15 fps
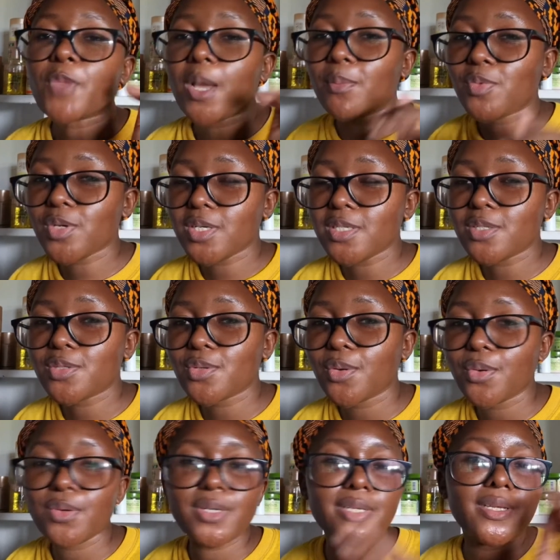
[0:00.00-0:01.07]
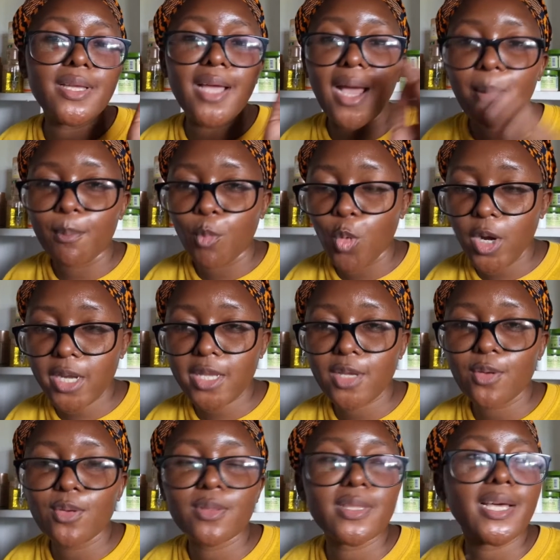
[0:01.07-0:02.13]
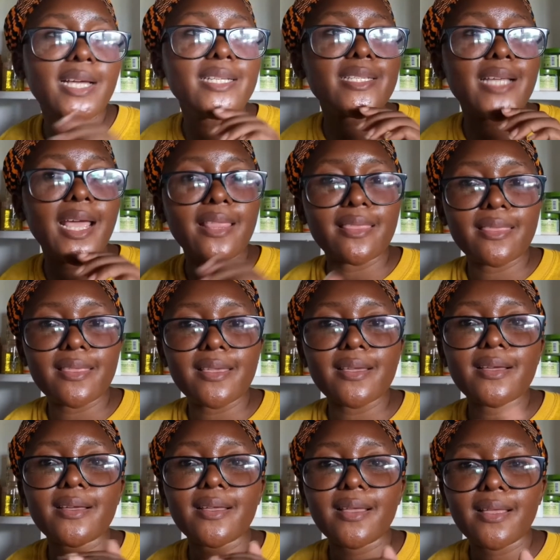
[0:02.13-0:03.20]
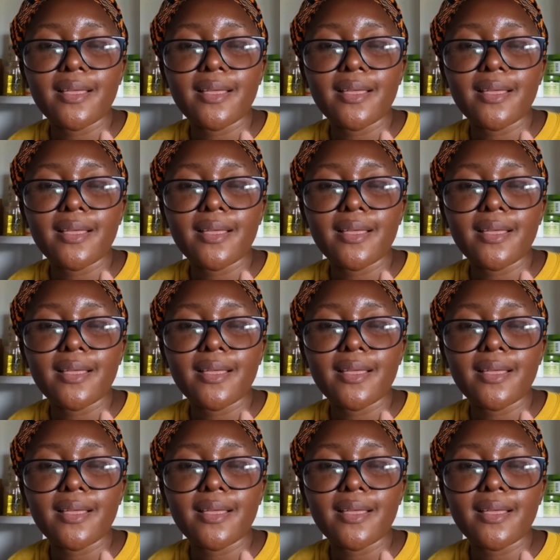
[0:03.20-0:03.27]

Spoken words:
I'm really sorry. I'm working on that. I think